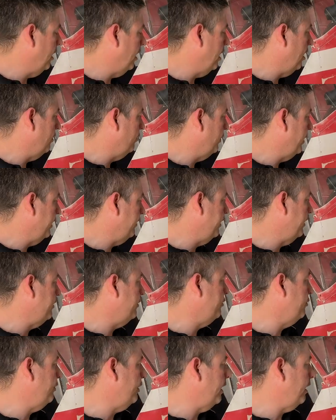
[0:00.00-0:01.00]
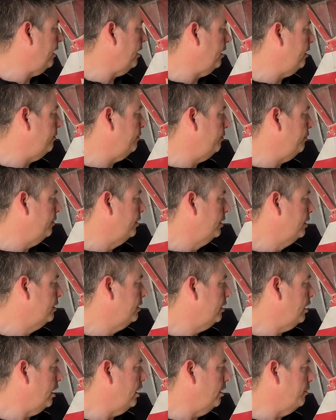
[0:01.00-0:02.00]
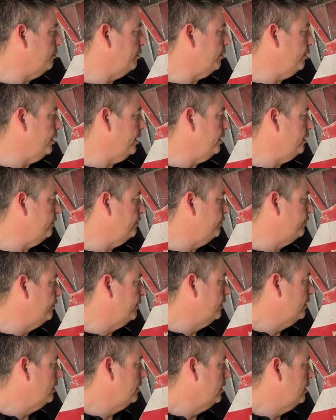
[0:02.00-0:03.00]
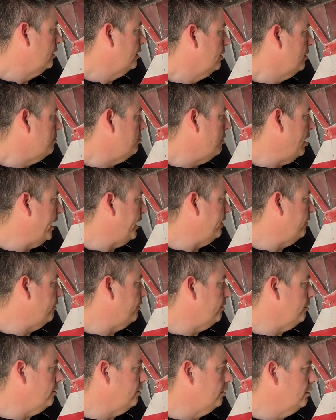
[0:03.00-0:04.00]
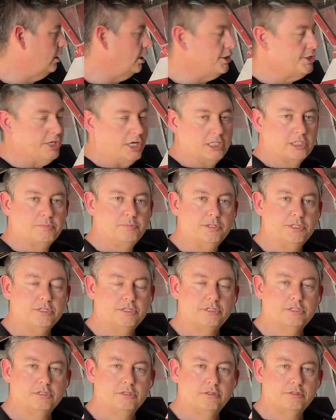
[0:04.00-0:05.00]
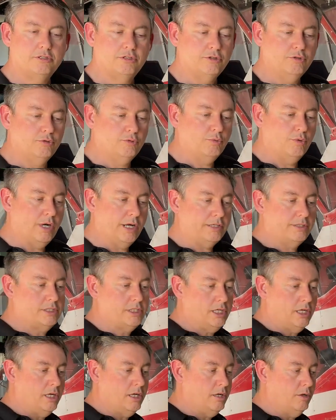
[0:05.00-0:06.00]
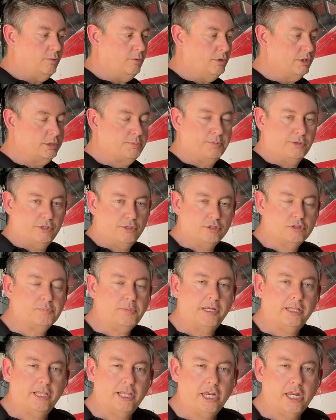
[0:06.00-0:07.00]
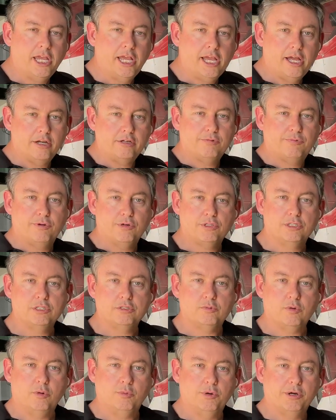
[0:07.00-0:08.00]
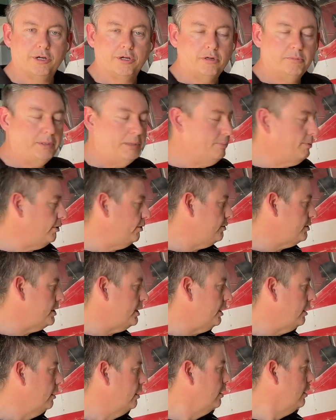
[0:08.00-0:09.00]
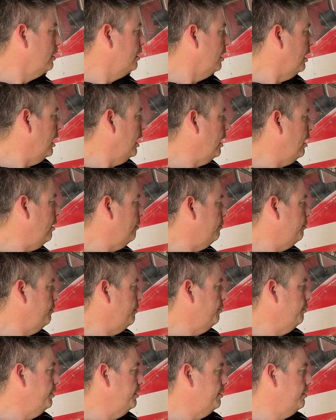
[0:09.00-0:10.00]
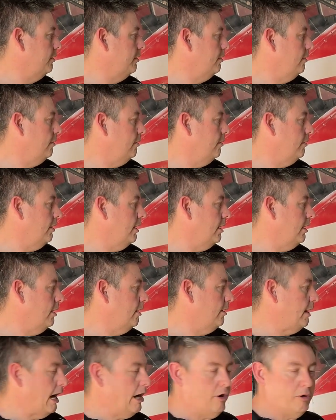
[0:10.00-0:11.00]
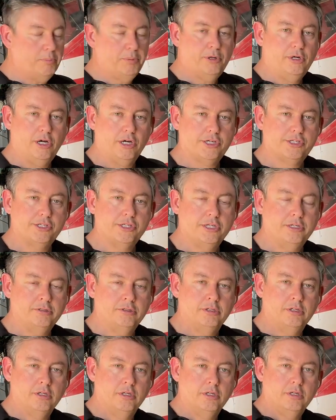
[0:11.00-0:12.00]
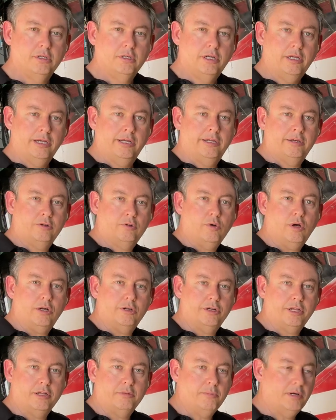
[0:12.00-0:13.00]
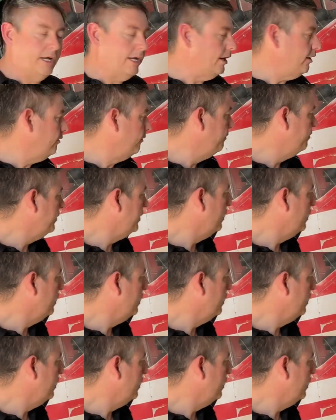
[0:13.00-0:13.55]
Uh, we did do um, a number of minor adjustments to what uh, was produced by Leading Edge versus what we're going to be producing um, with uh, our production and quality in mind.